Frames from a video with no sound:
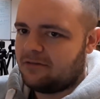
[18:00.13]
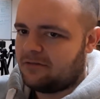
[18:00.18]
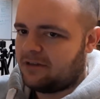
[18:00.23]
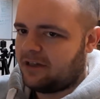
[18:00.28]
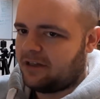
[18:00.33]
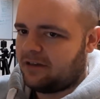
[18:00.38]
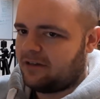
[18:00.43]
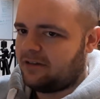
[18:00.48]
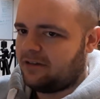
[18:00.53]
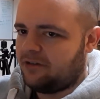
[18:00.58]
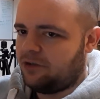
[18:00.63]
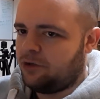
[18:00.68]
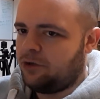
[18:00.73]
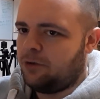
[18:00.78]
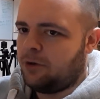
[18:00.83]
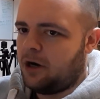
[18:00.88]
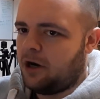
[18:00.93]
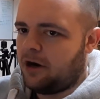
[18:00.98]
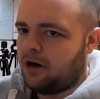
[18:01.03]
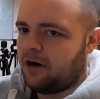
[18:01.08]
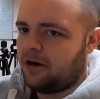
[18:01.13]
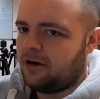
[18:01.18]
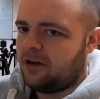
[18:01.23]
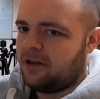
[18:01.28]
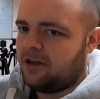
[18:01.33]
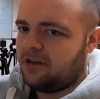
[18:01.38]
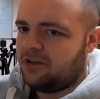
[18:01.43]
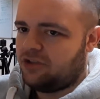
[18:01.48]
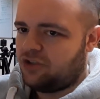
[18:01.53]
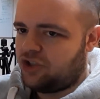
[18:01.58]
Like, you are
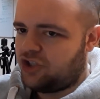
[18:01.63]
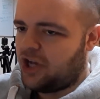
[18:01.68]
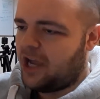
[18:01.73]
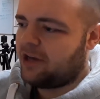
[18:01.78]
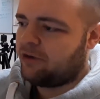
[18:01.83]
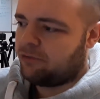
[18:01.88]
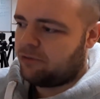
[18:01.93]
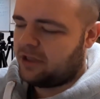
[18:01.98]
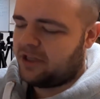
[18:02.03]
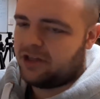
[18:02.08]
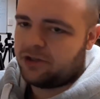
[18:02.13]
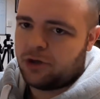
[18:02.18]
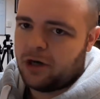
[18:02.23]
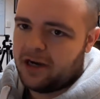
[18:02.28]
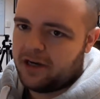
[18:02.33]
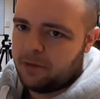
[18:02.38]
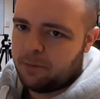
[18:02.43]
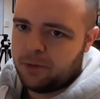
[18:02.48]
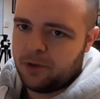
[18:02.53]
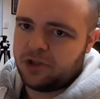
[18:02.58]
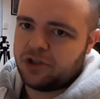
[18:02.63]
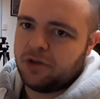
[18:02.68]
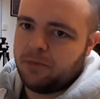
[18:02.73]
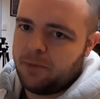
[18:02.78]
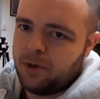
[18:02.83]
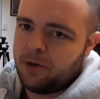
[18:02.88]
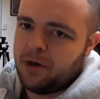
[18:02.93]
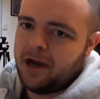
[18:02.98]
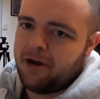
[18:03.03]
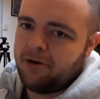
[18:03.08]
generally trying to push the
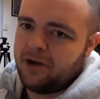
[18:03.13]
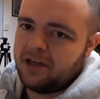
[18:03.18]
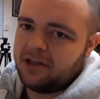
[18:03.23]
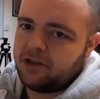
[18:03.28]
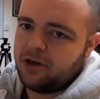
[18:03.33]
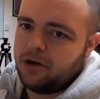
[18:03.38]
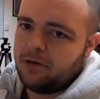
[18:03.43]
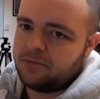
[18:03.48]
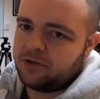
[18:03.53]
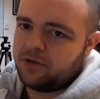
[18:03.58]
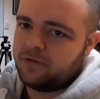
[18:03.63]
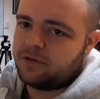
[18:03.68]
boat out in terms